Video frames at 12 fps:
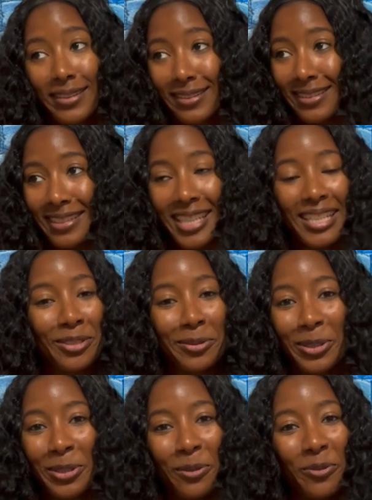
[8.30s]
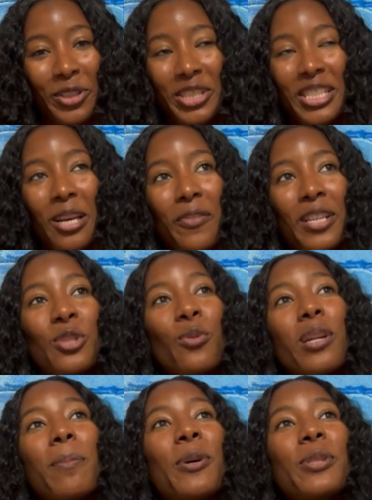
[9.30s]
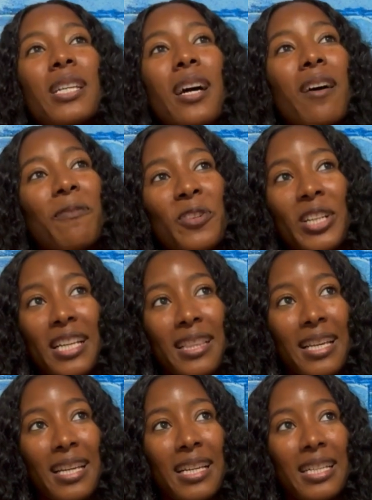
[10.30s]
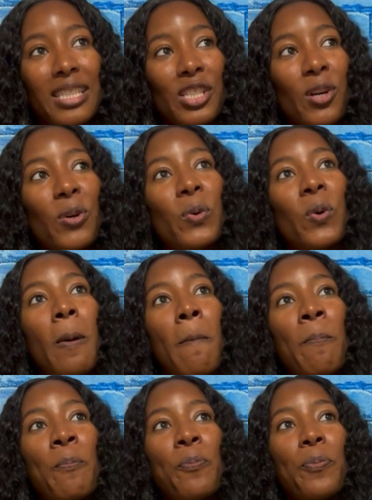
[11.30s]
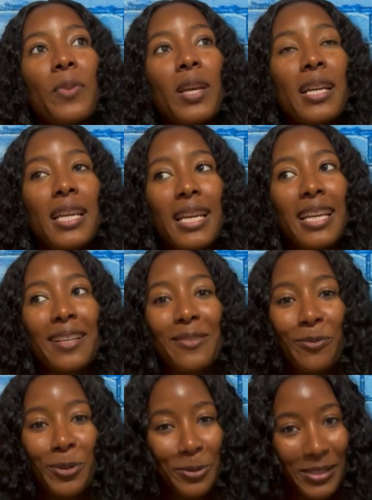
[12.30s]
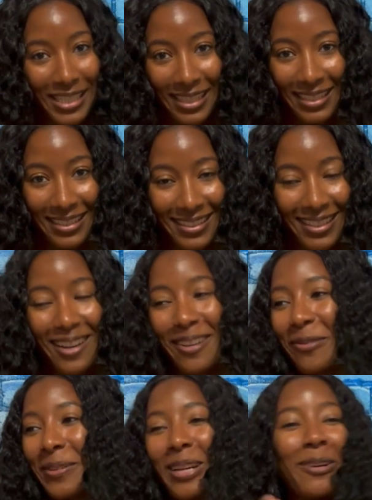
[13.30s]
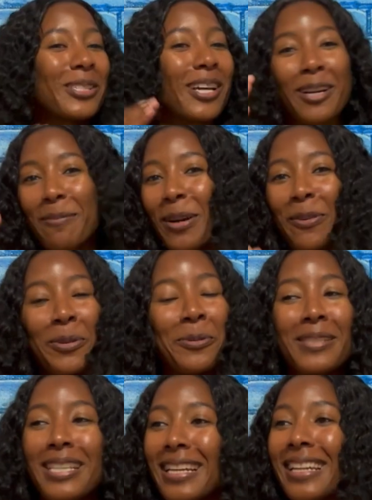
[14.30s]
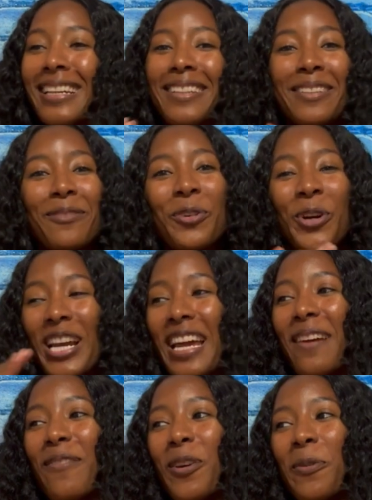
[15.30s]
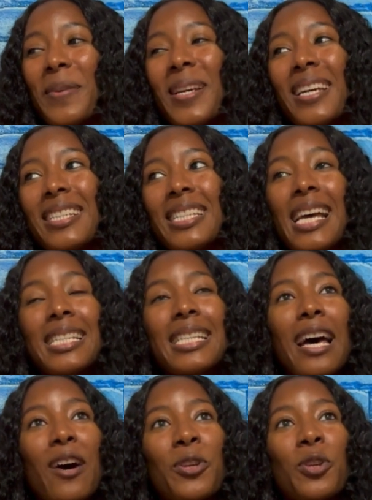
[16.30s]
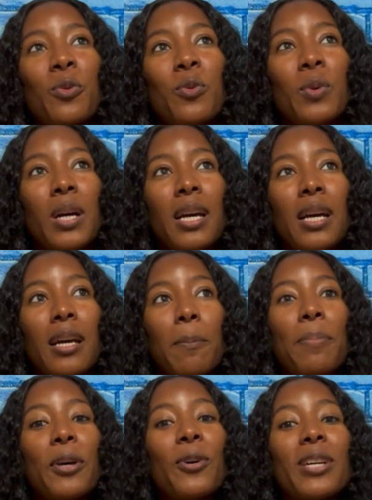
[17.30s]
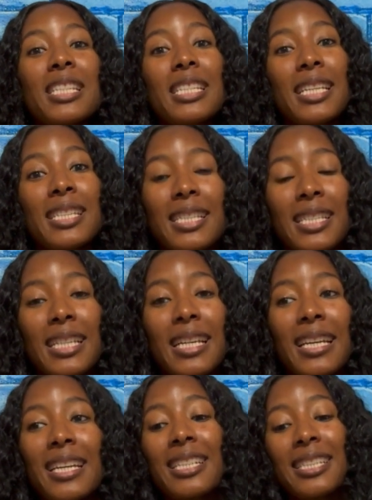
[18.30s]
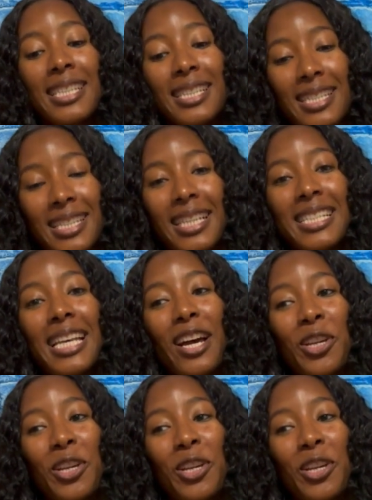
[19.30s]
things you can do for yourself, and two of the most comforting things. So again, routine, y'all. We gonna talk about routine forever because that's how you build consistency, and consistency is how you